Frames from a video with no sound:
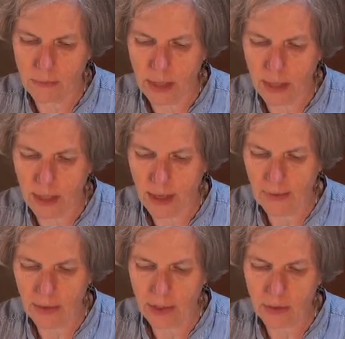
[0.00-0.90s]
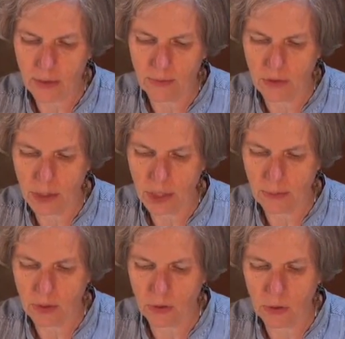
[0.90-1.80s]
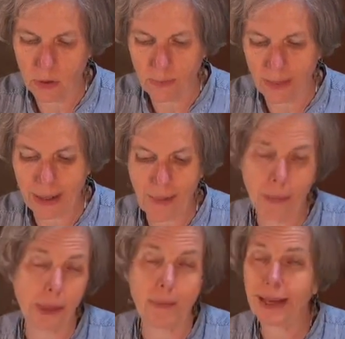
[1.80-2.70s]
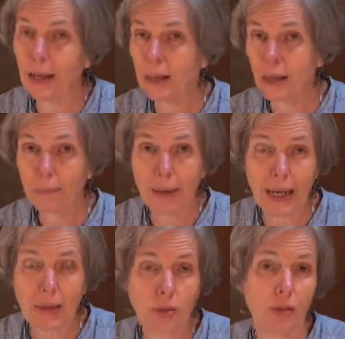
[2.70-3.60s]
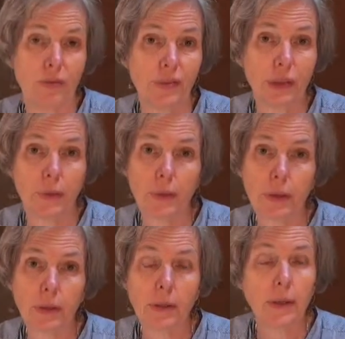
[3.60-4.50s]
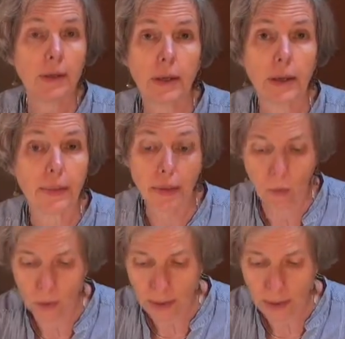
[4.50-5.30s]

and make it have any sort of shape. So you could probably make a little pouch and fill it with anything you